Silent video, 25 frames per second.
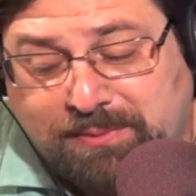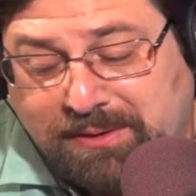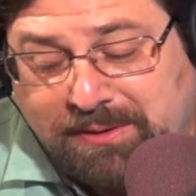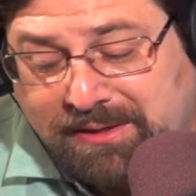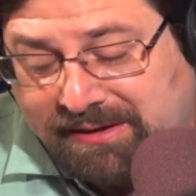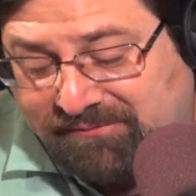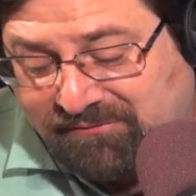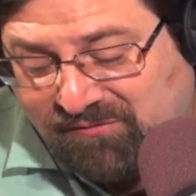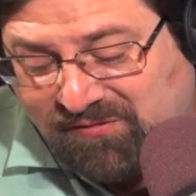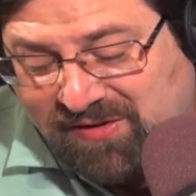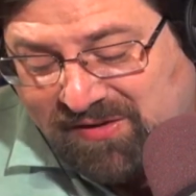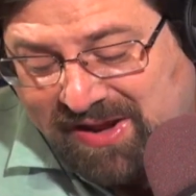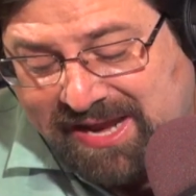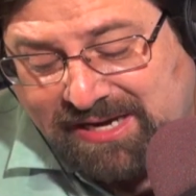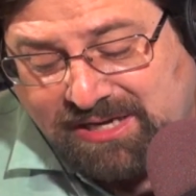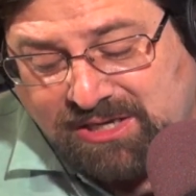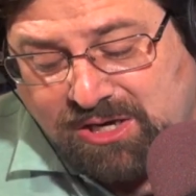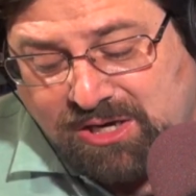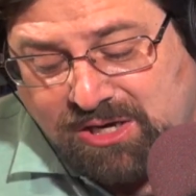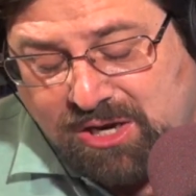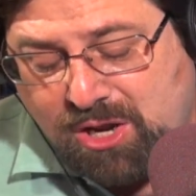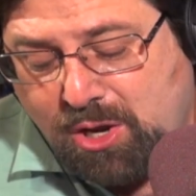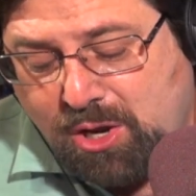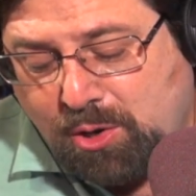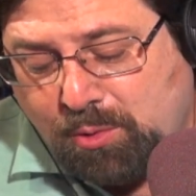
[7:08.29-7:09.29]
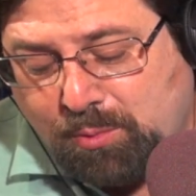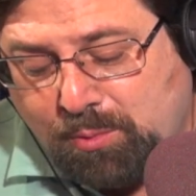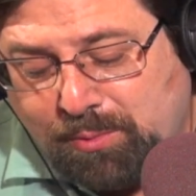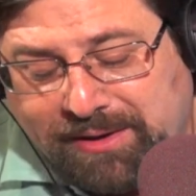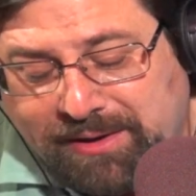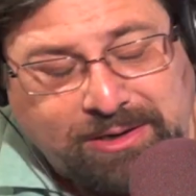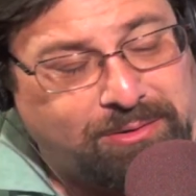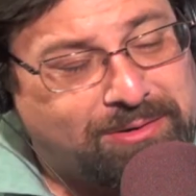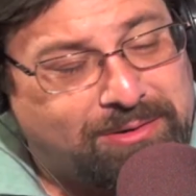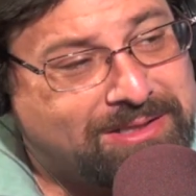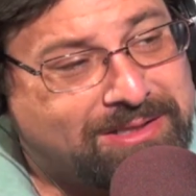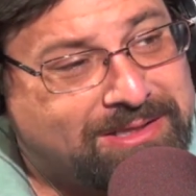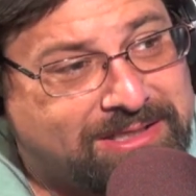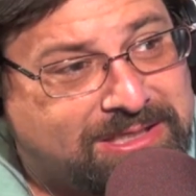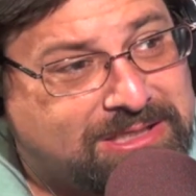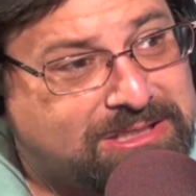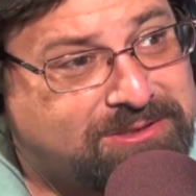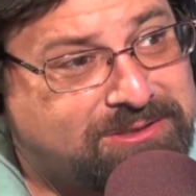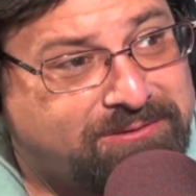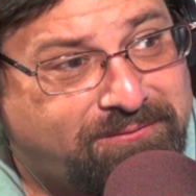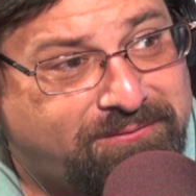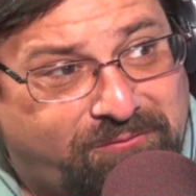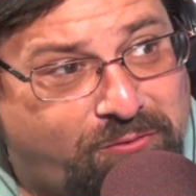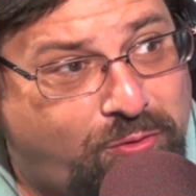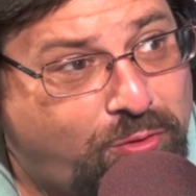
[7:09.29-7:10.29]
But in fact, we know at
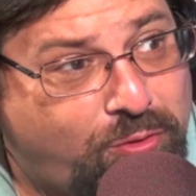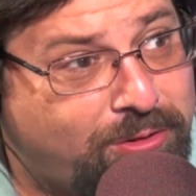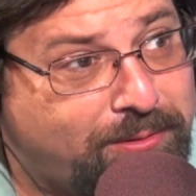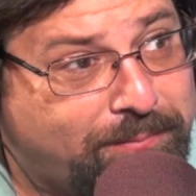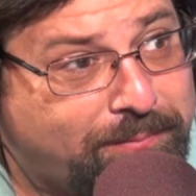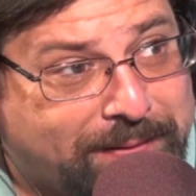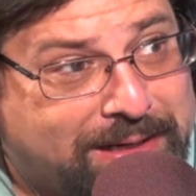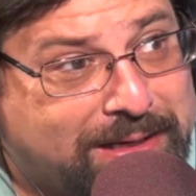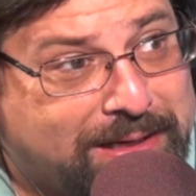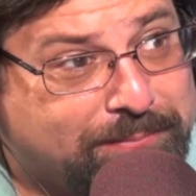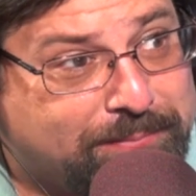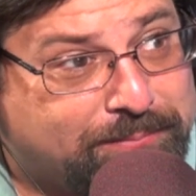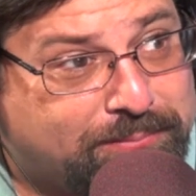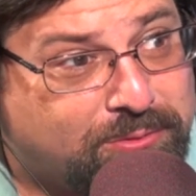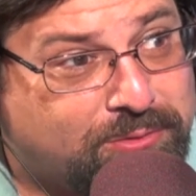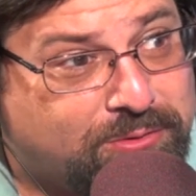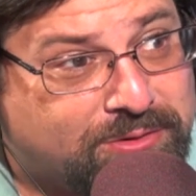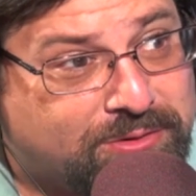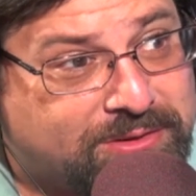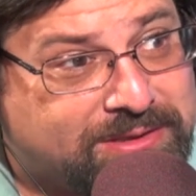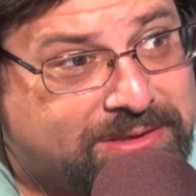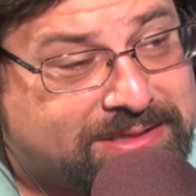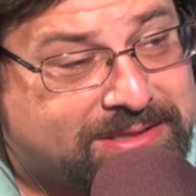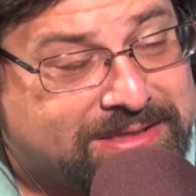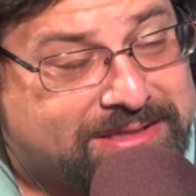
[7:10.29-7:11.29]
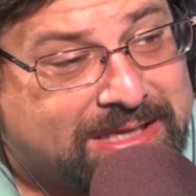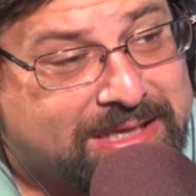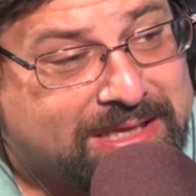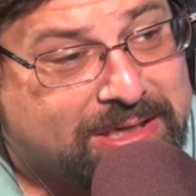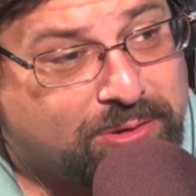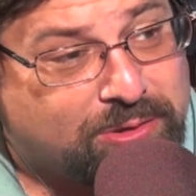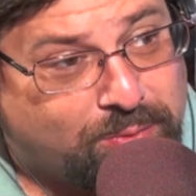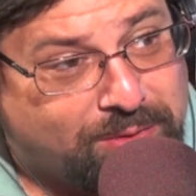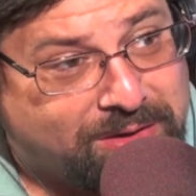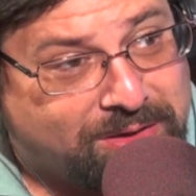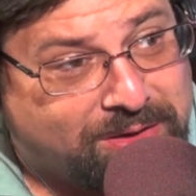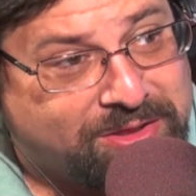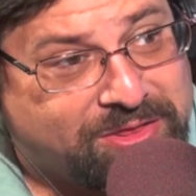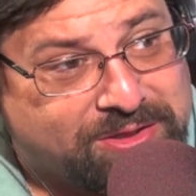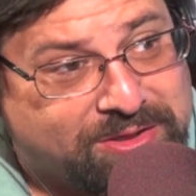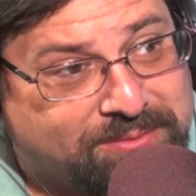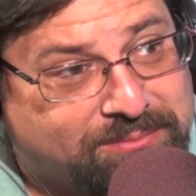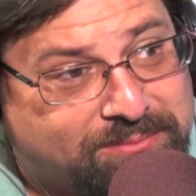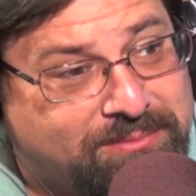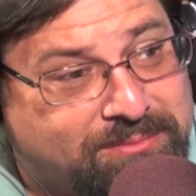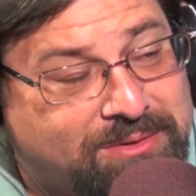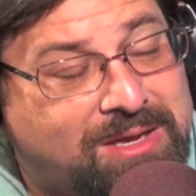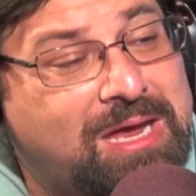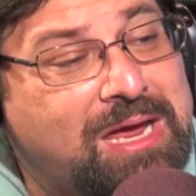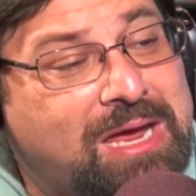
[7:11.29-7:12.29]
least 4 people that are with
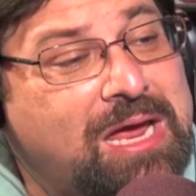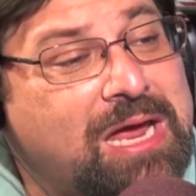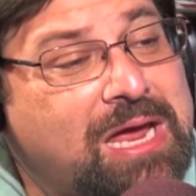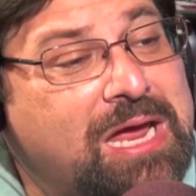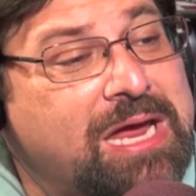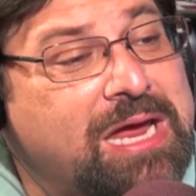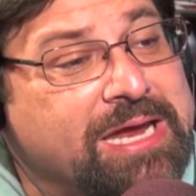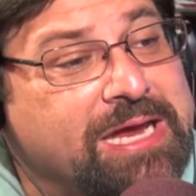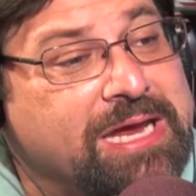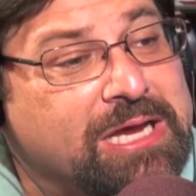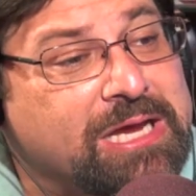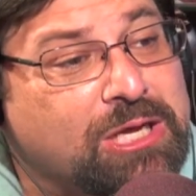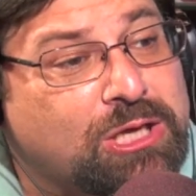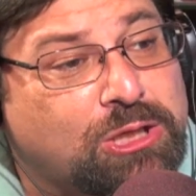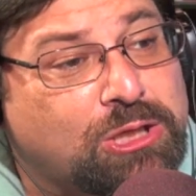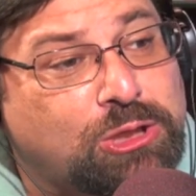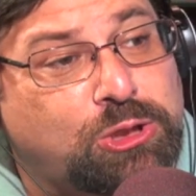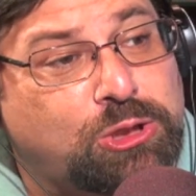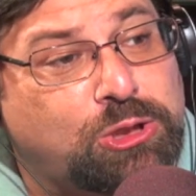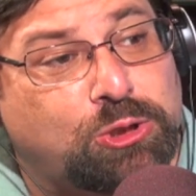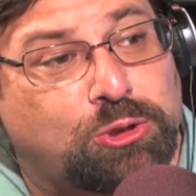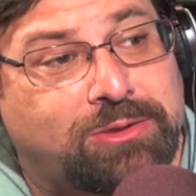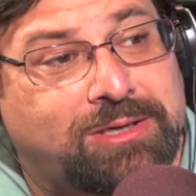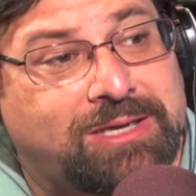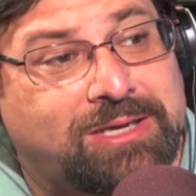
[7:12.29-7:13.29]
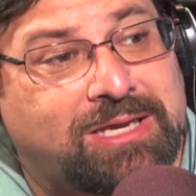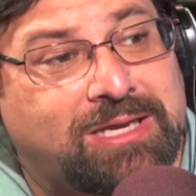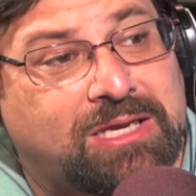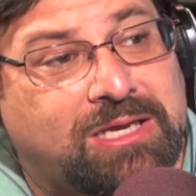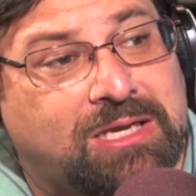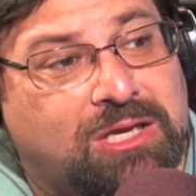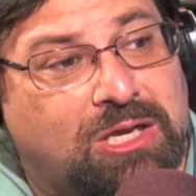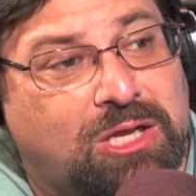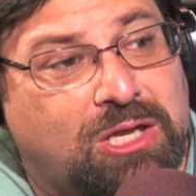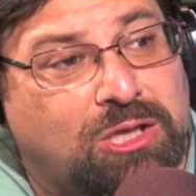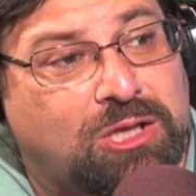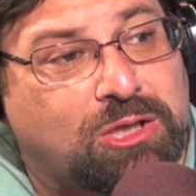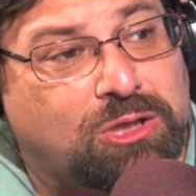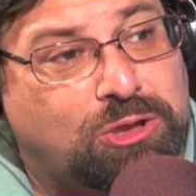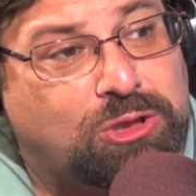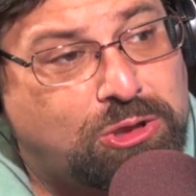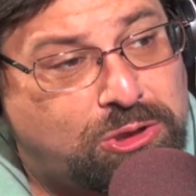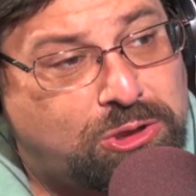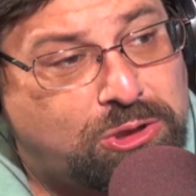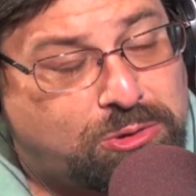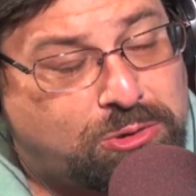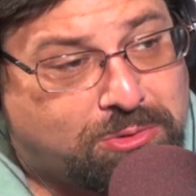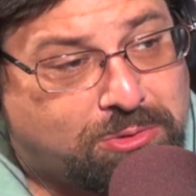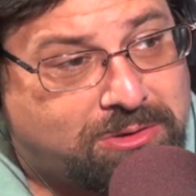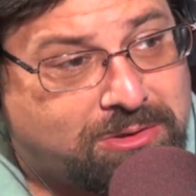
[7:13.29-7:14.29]
him, including
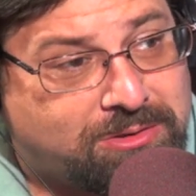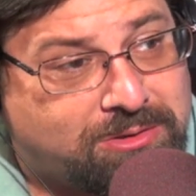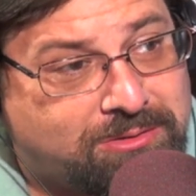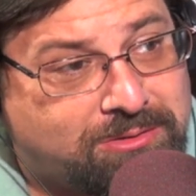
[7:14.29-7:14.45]
Luke.